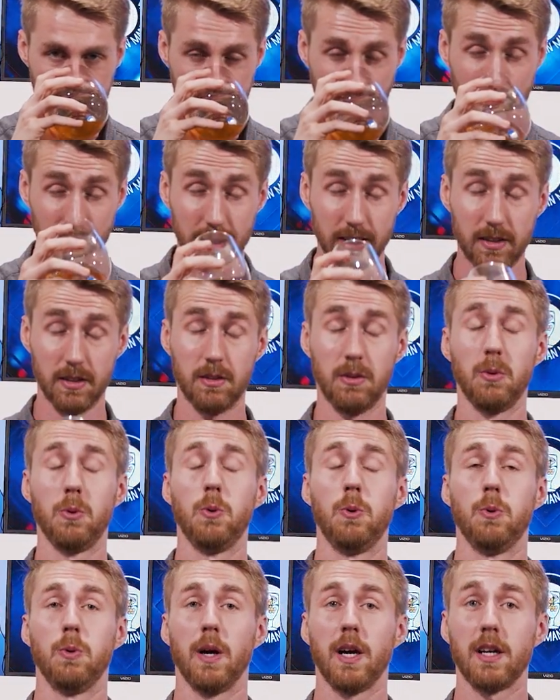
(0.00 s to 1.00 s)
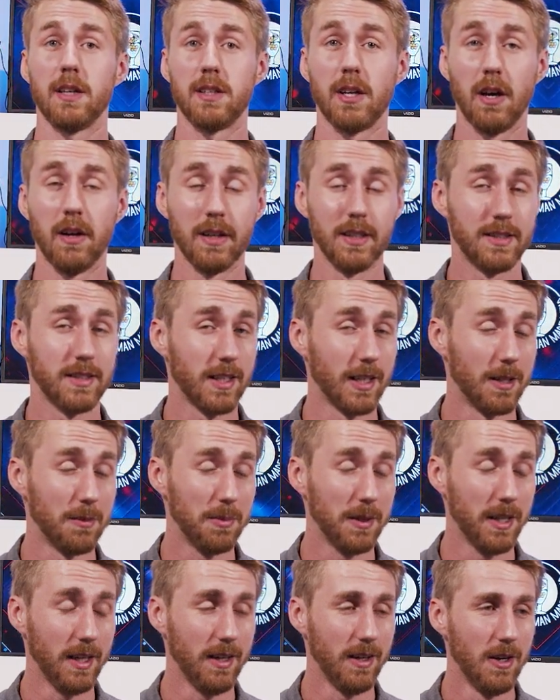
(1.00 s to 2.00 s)
I can tell it's gonna
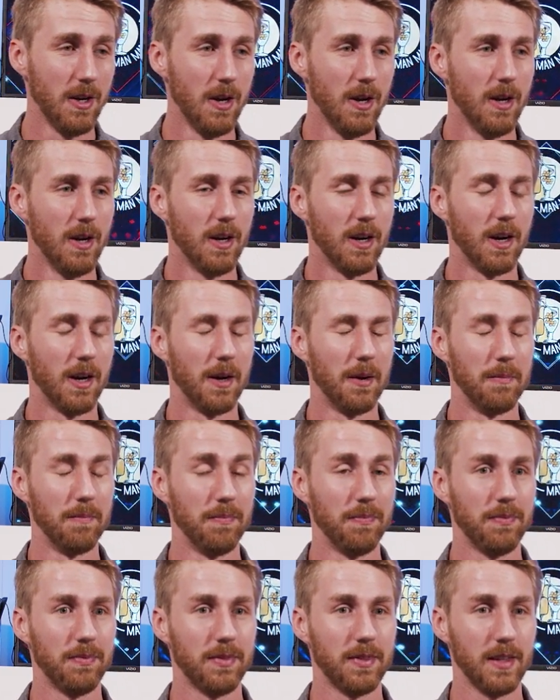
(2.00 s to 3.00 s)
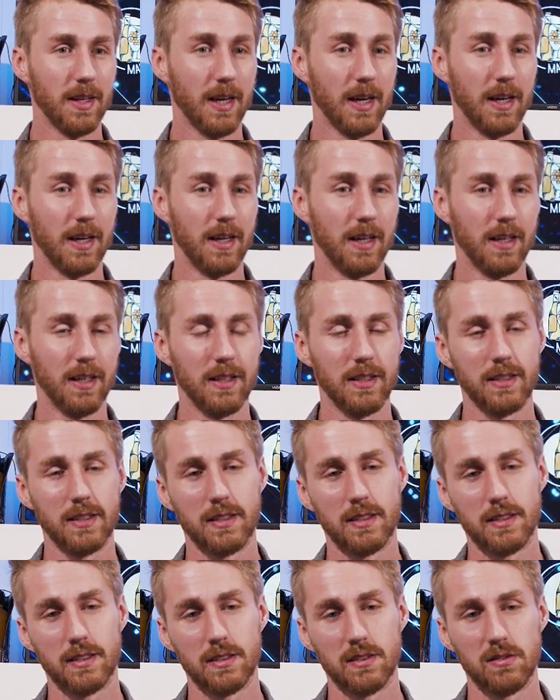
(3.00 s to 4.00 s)
be, I don't
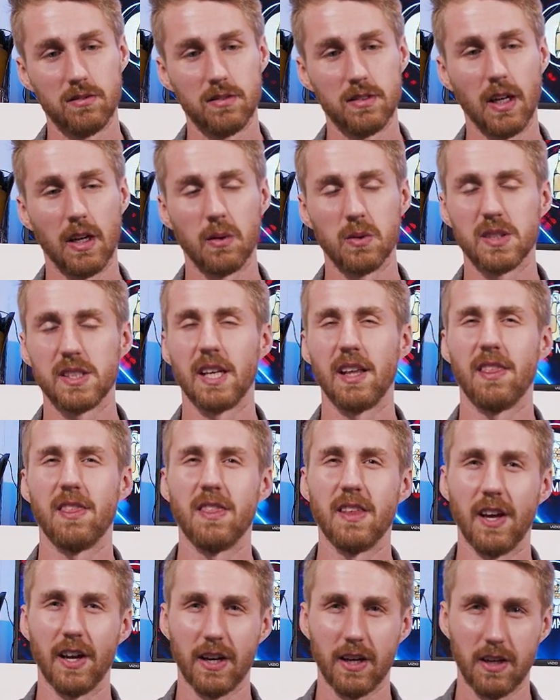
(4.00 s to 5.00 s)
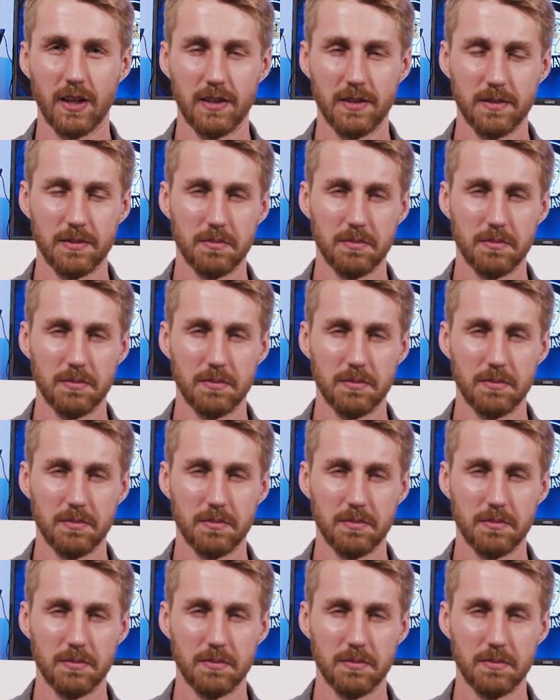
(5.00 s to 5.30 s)
wanna say thick,